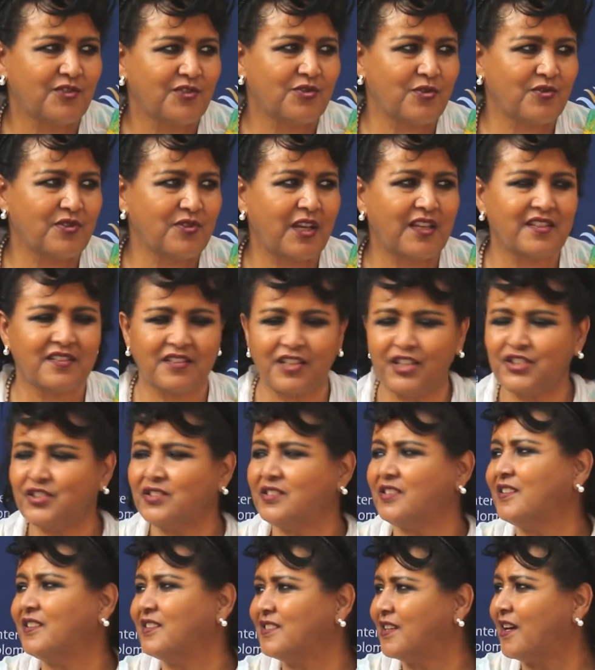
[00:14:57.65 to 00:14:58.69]
So that
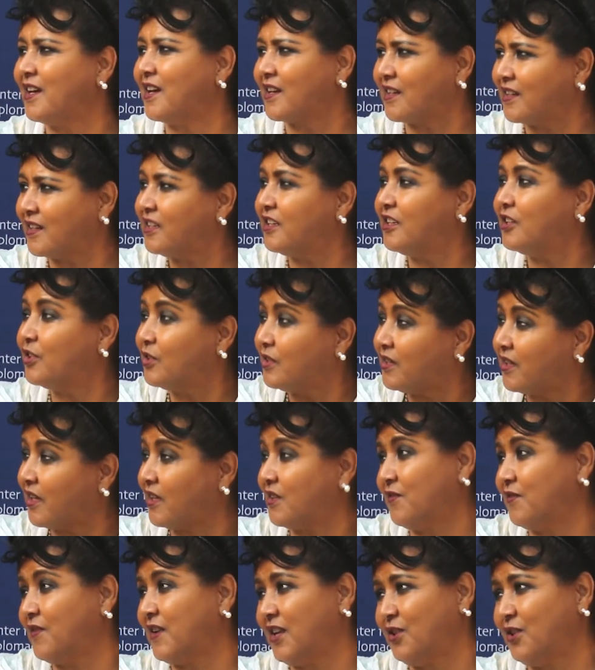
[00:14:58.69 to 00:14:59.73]
such things are really
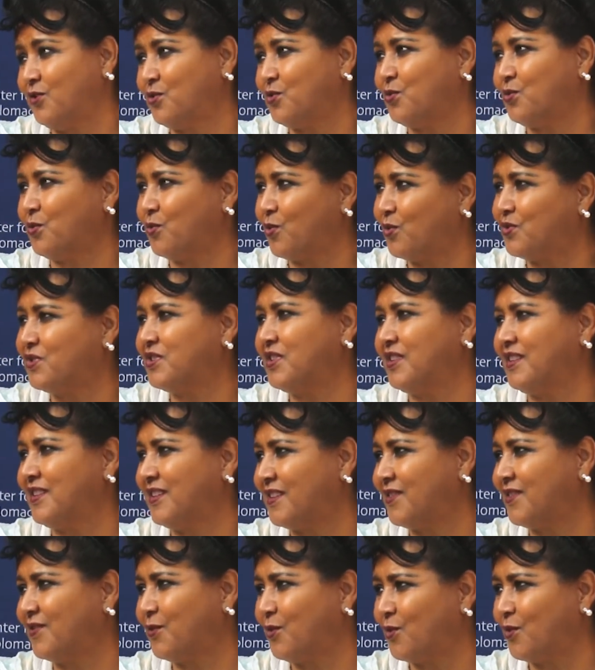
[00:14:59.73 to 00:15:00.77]
great values to
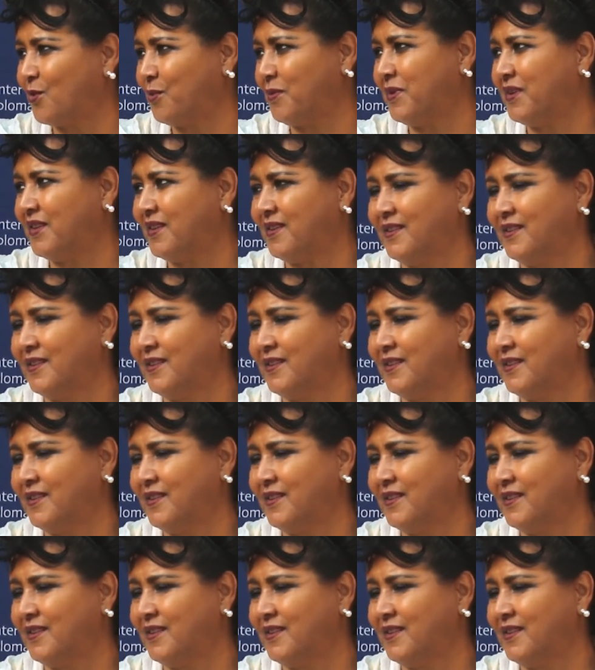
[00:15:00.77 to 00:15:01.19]
consider for me.